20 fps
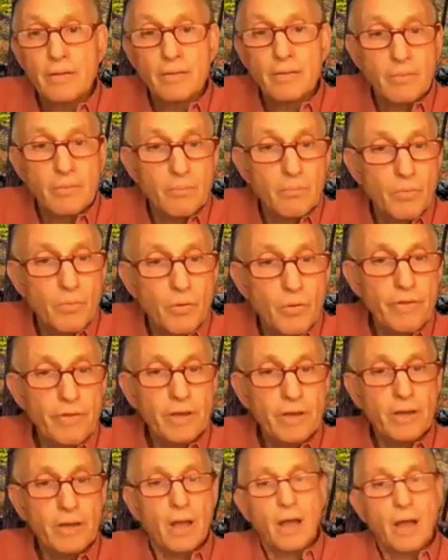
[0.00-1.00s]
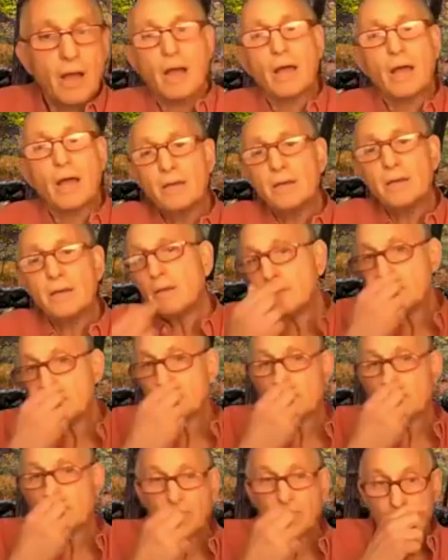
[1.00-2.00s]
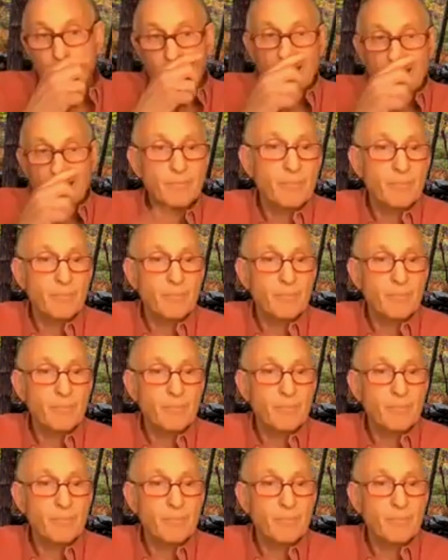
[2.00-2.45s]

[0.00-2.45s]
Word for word: Moving on, um,